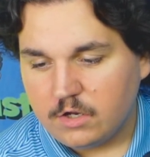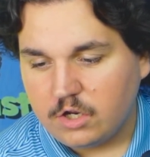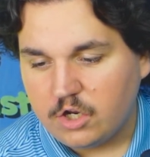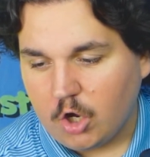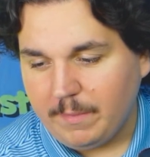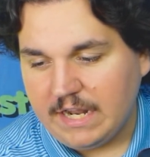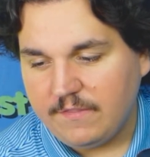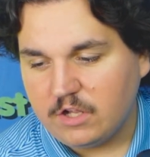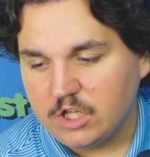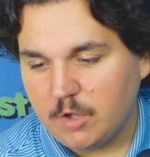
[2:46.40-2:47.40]
Coleman had
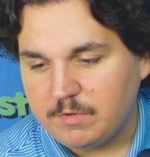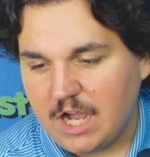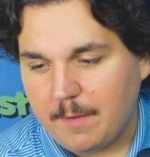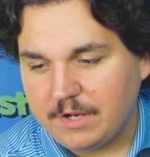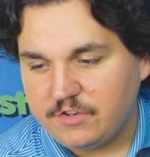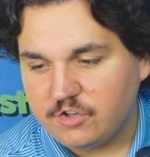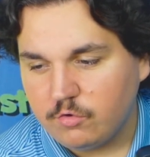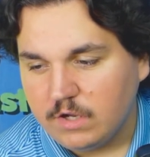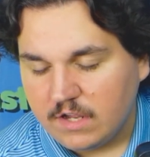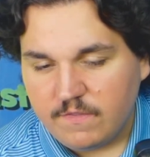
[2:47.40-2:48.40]
the Globe comedy,
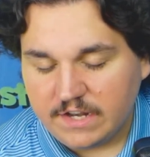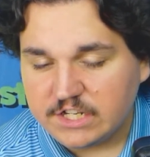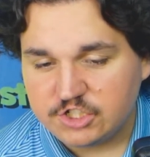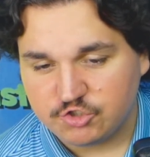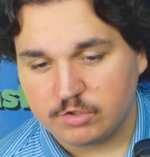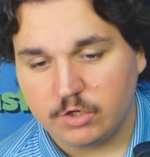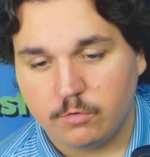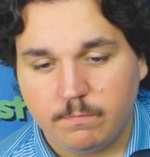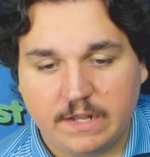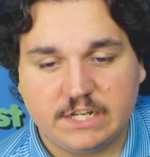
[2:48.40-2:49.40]
too. That is
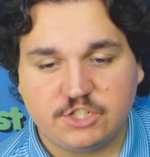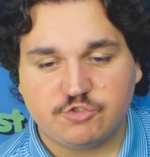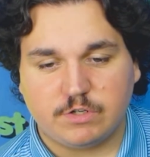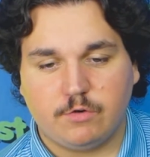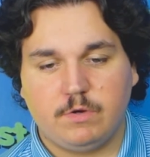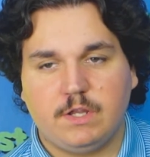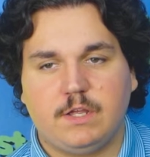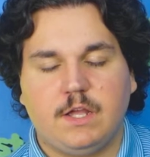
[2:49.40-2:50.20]
true. That is true.